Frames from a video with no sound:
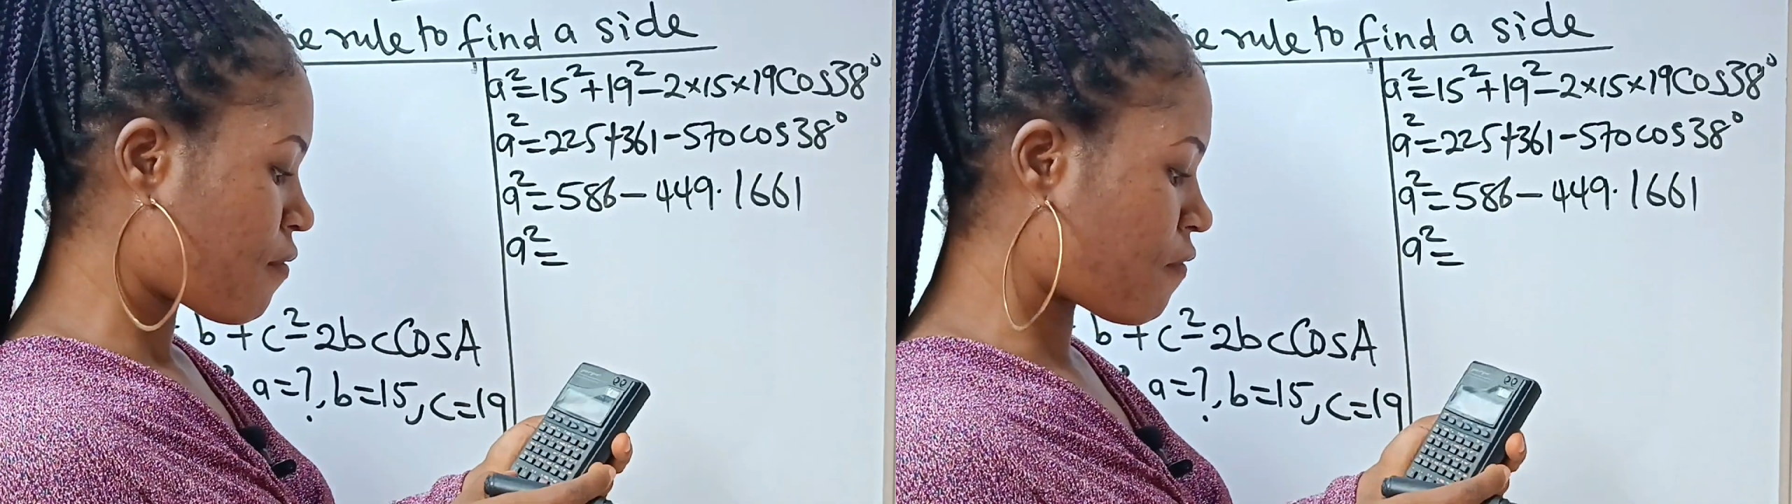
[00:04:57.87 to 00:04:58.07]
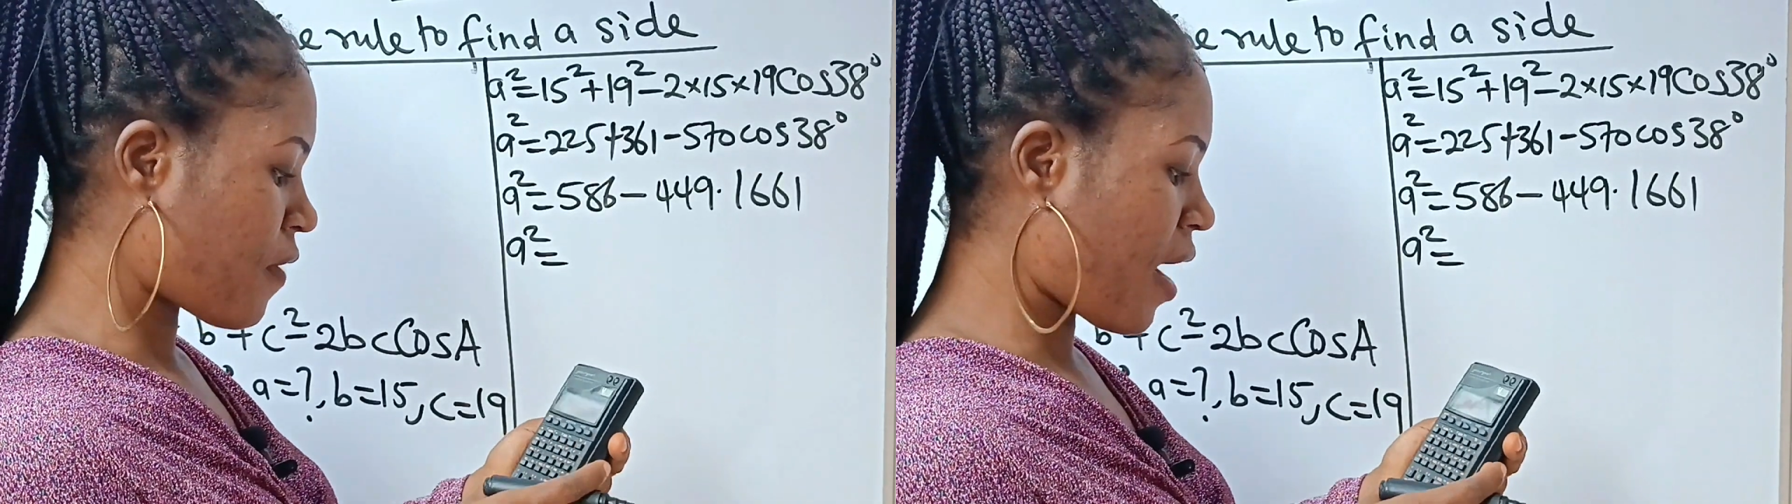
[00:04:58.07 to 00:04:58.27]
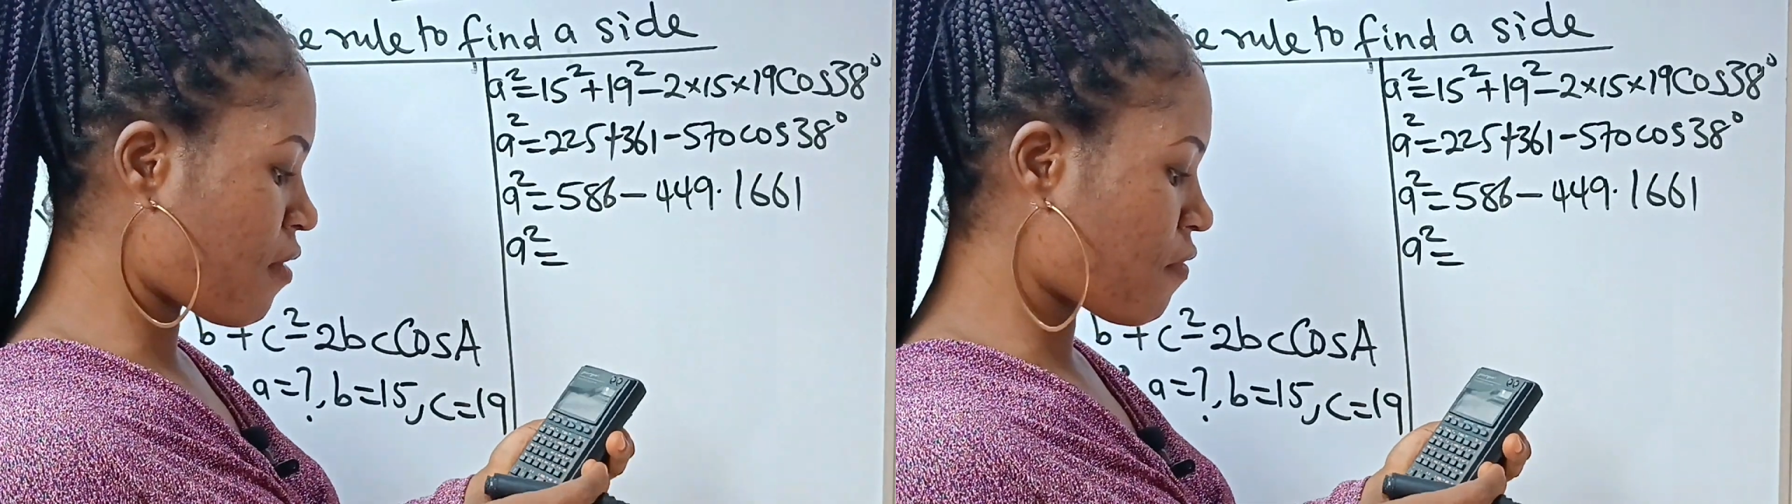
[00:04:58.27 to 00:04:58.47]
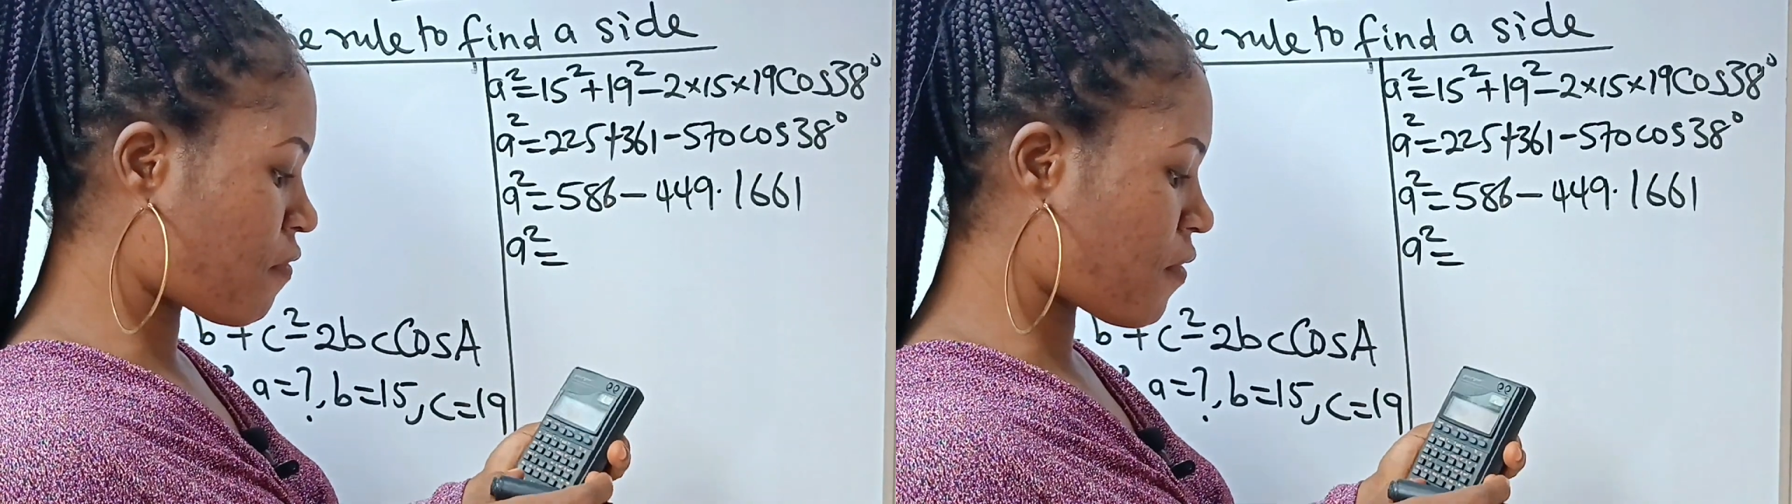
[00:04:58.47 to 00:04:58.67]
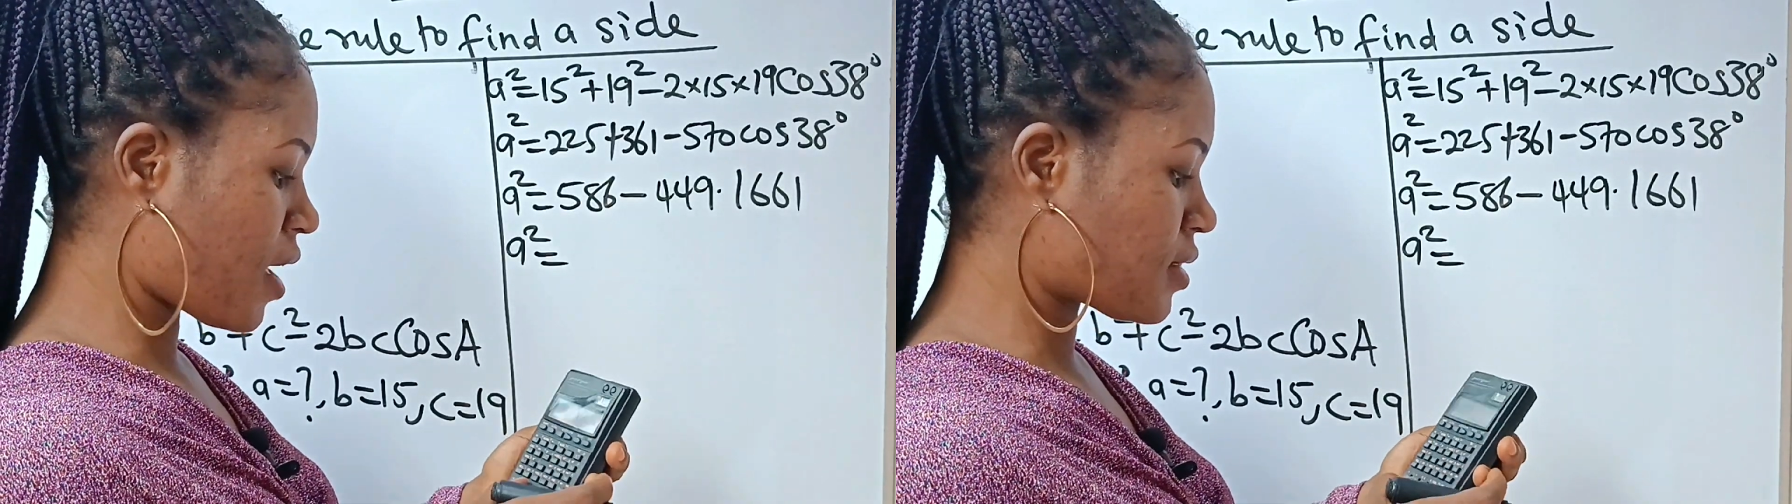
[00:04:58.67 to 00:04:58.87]

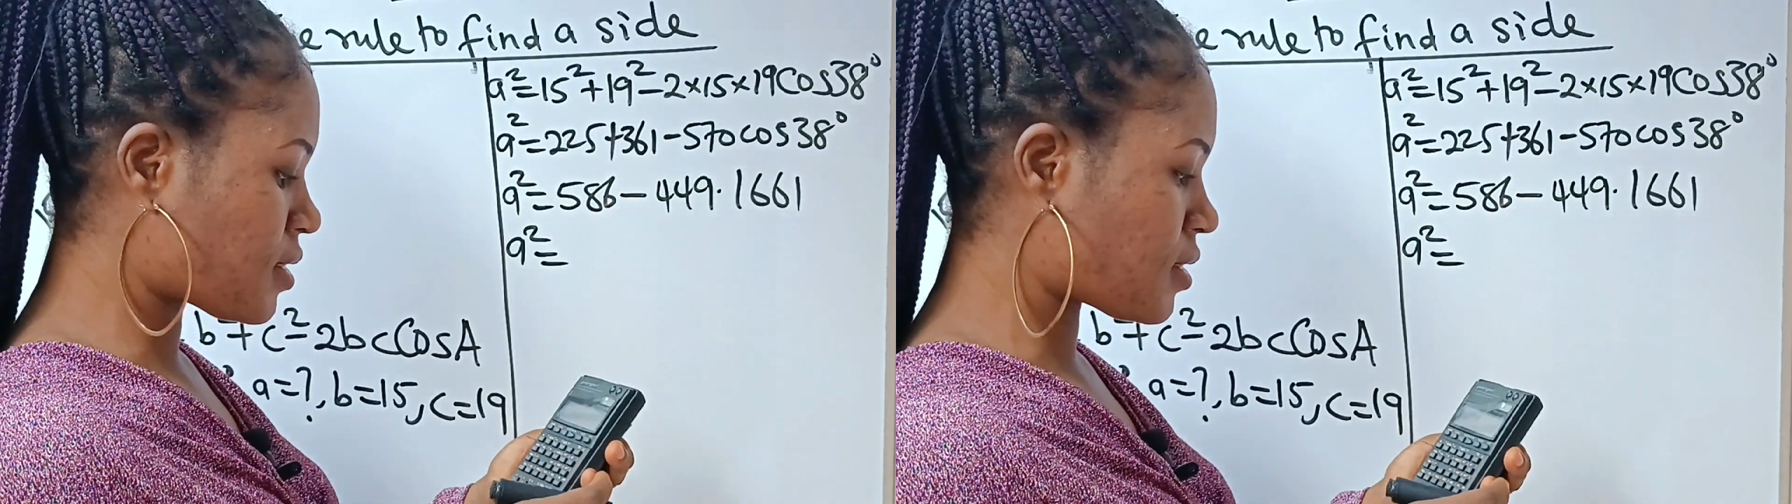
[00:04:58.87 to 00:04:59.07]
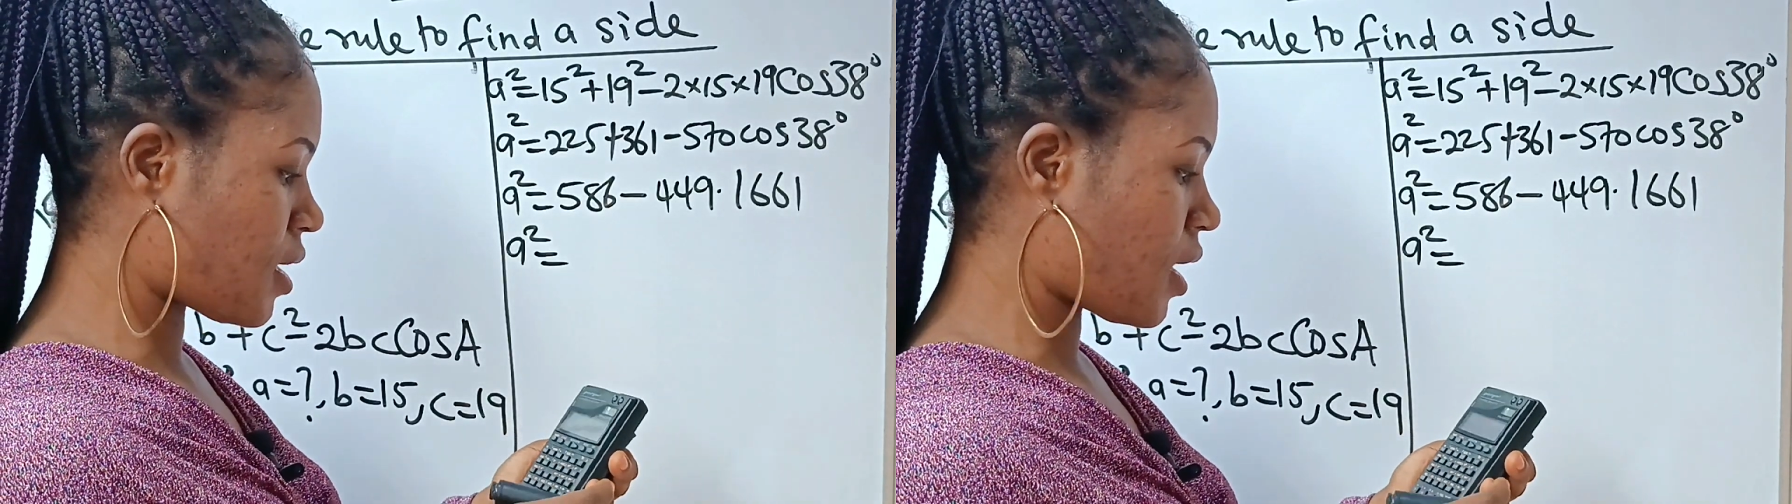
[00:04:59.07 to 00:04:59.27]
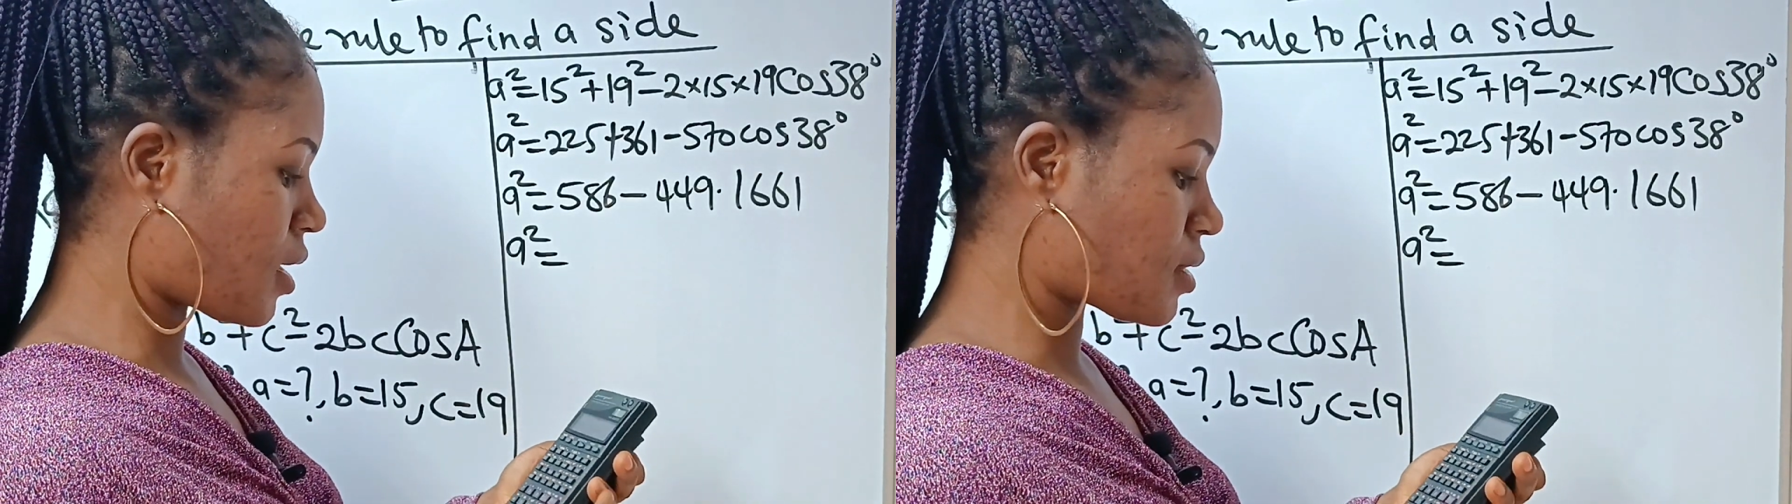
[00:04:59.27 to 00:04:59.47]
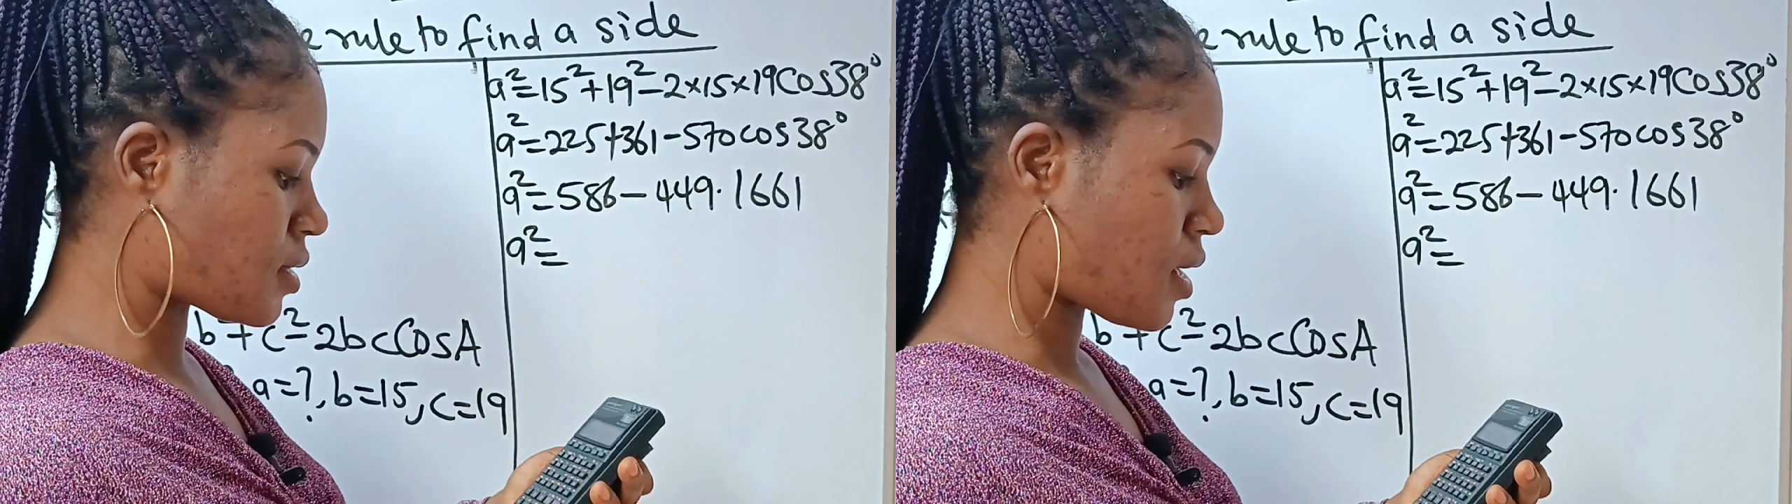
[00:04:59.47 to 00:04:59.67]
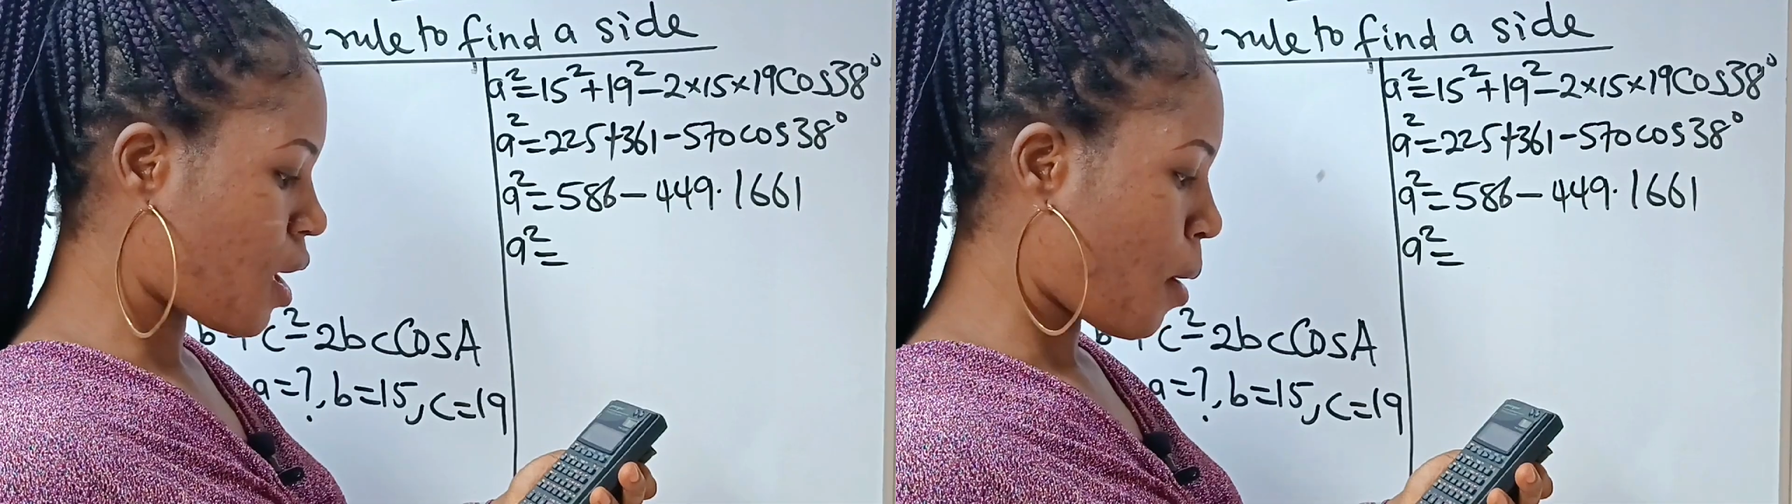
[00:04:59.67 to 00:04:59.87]

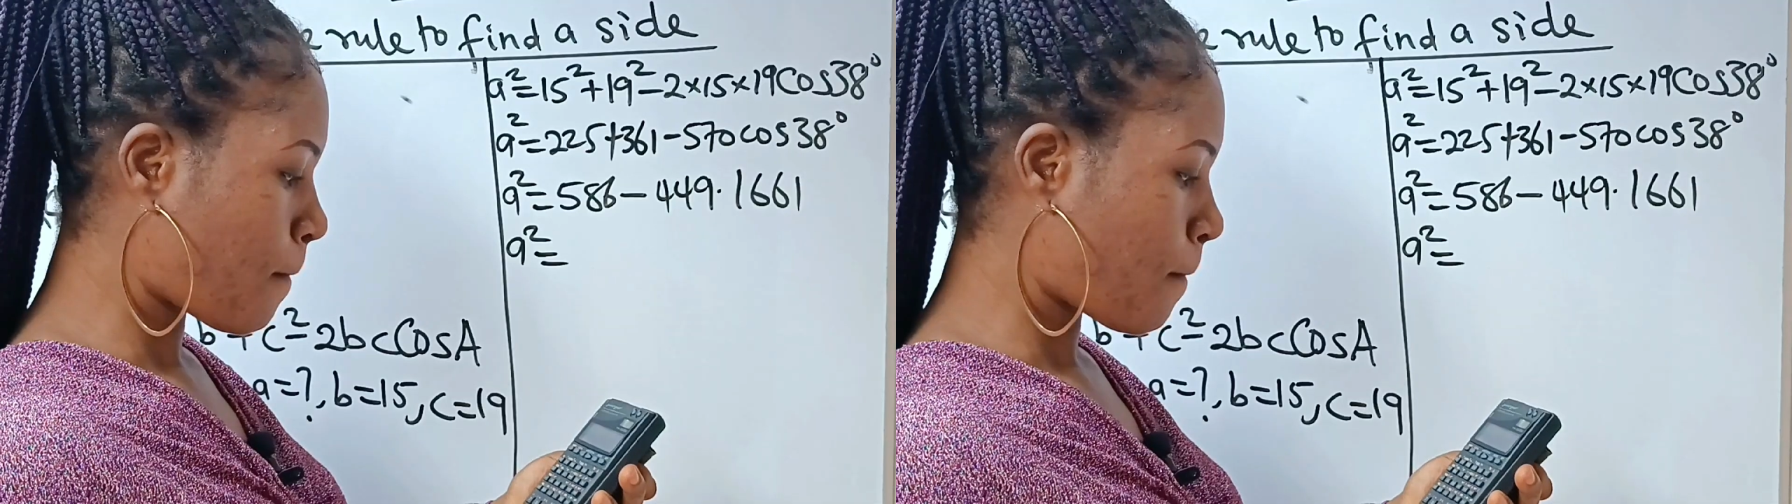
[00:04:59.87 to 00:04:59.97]
586